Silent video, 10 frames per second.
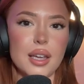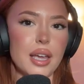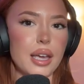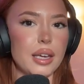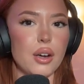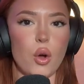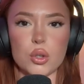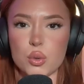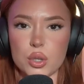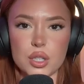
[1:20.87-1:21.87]
it all
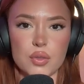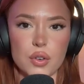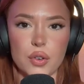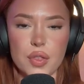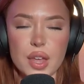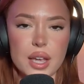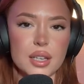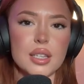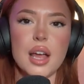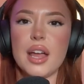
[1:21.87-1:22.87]
sorts of different things.